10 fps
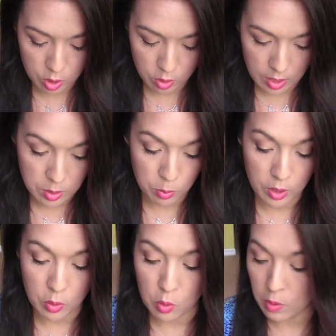So that's
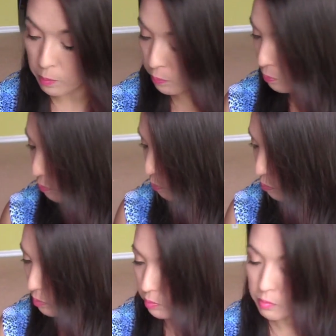pretty cool.
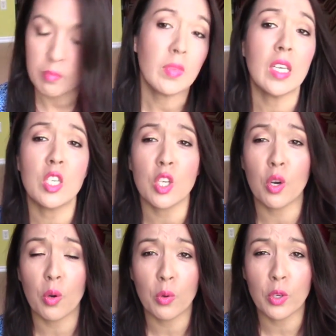
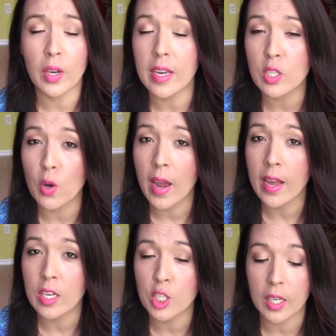So you guys go
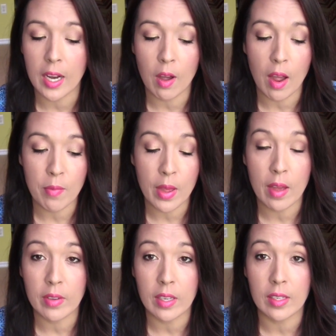ahead and check it out. I've been
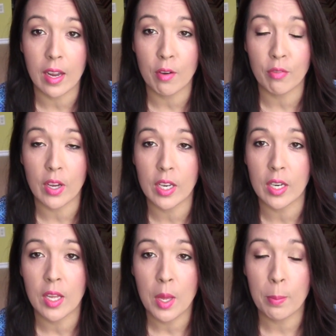having a lot of
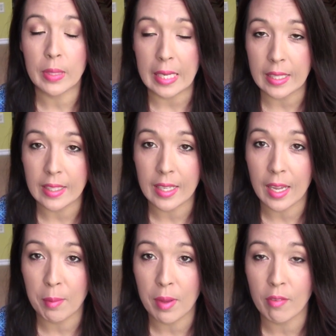fun playing the
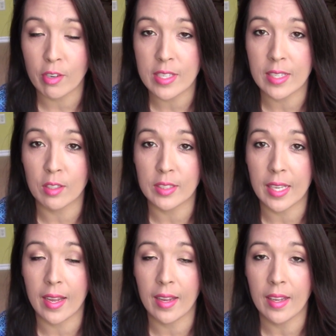game every single
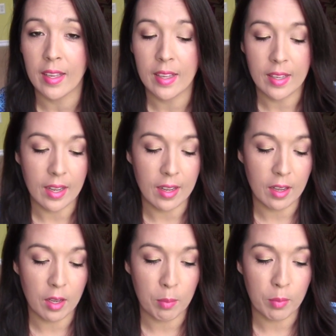day.
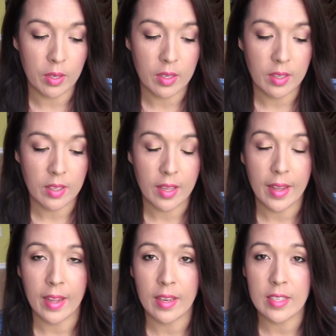
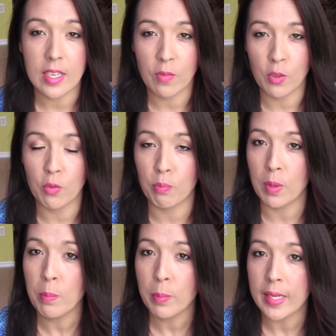And if you've
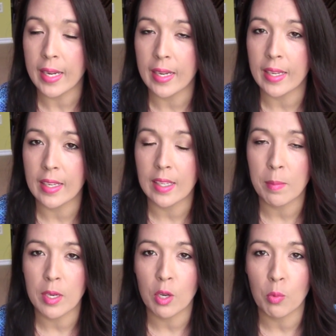been playing it,
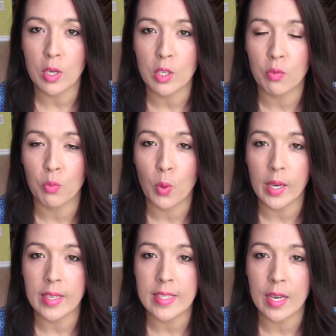let me know what you've
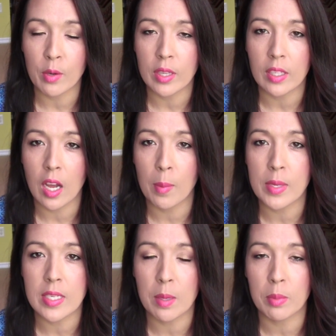won down in the
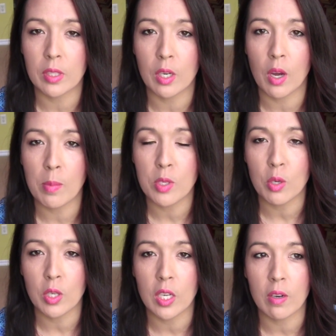comments down below. I'm
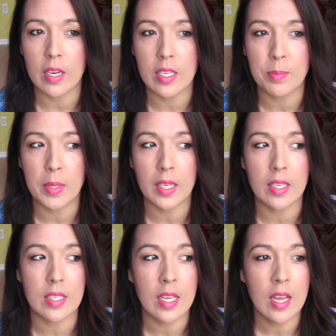so curious
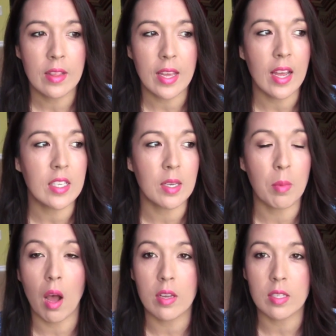because they had
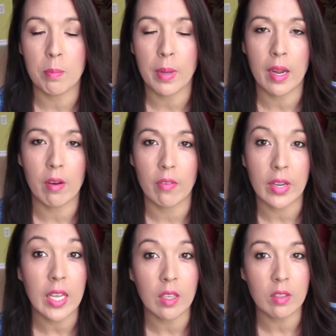some awesome pair of
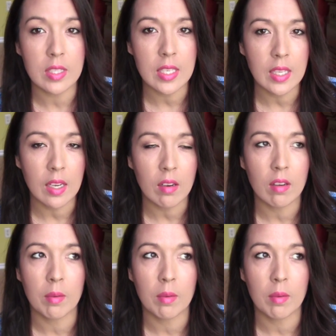heels in there.